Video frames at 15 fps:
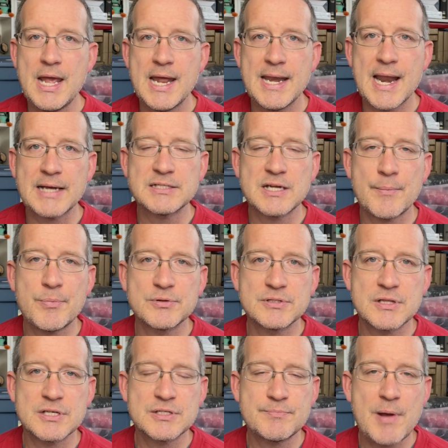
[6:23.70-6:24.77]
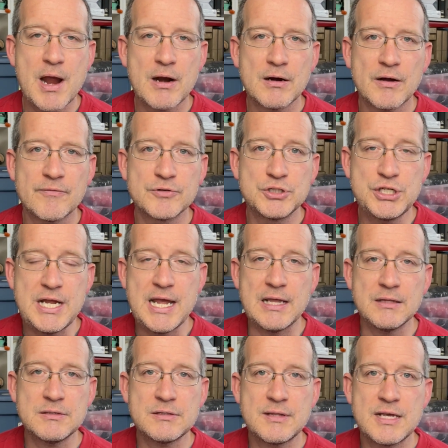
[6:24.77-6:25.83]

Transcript: Next up was this pair of jeans.